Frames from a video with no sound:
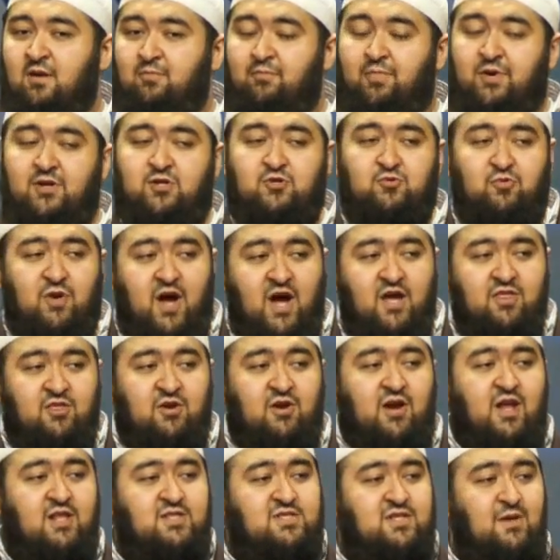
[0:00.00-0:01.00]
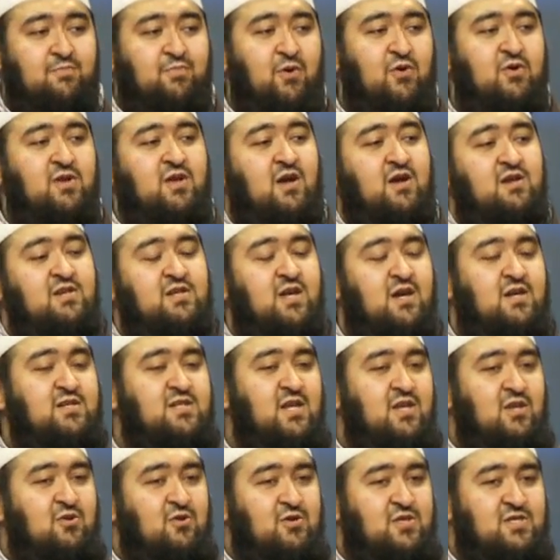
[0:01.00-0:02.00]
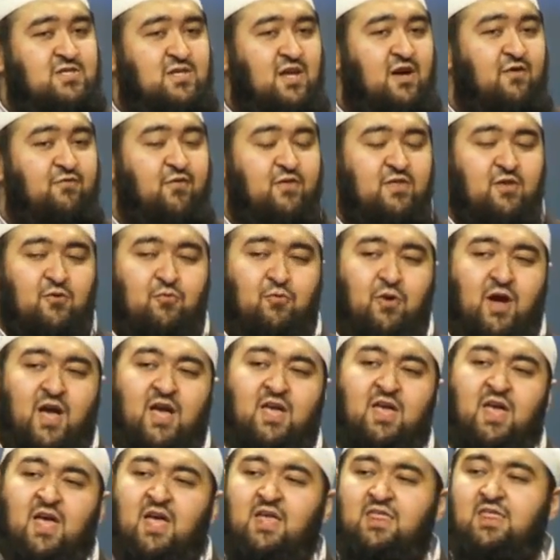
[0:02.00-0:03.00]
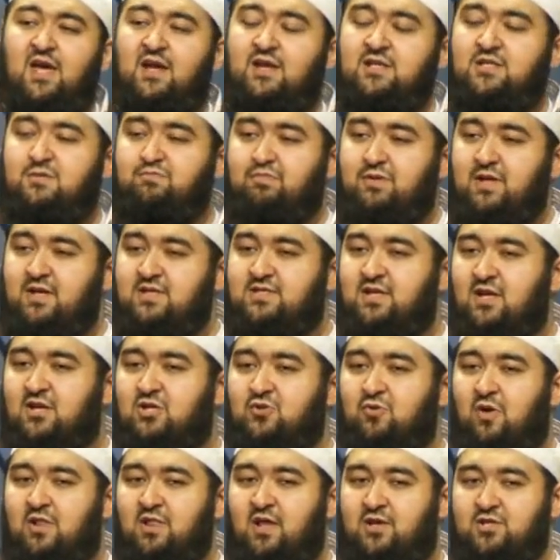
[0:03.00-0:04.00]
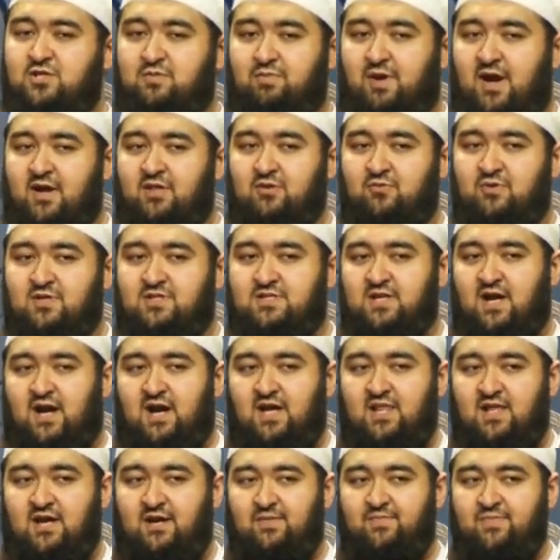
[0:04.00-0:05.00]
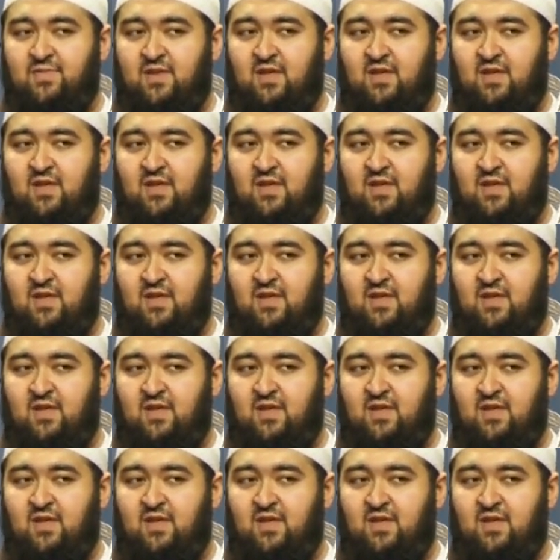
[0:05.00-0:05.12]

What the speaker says: But rather, it's about conducting yourself in a way that is pleasing to Allah subhanahu wa ta'ala.